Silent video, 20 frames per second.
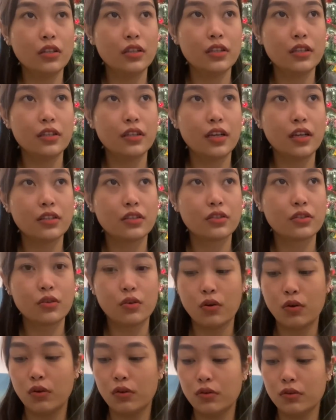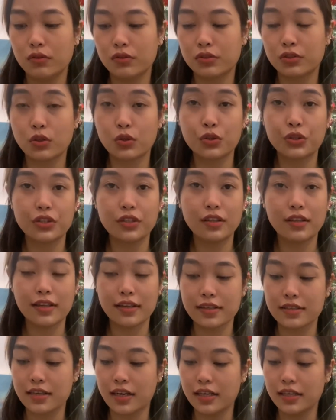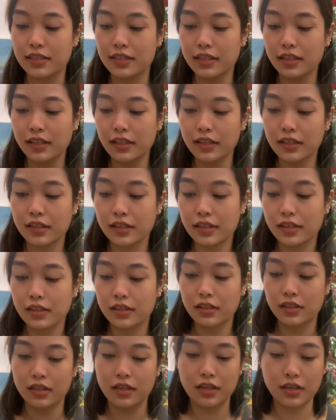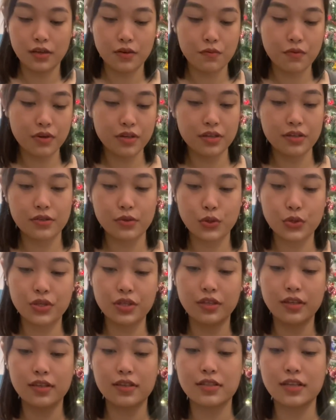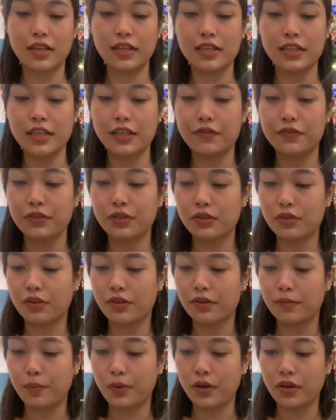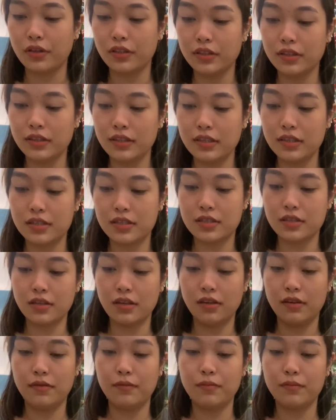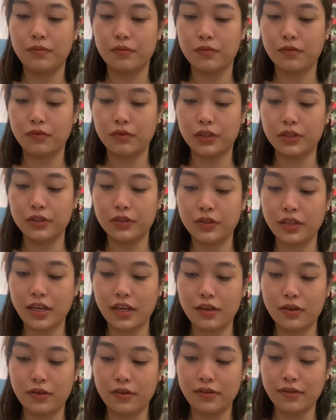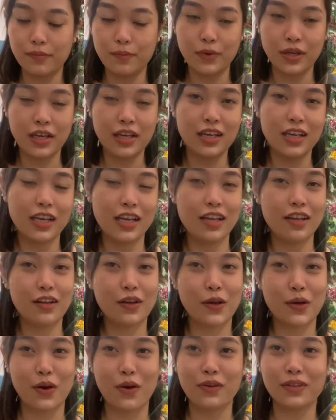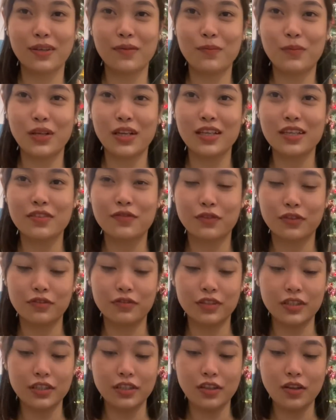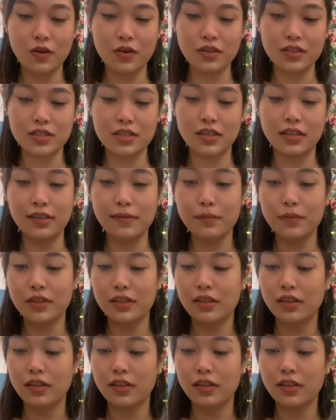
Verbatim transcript: it that's called social anxiety what is social anxiety if you talk about it it's um, where you cannot be in the crowded place for a very long time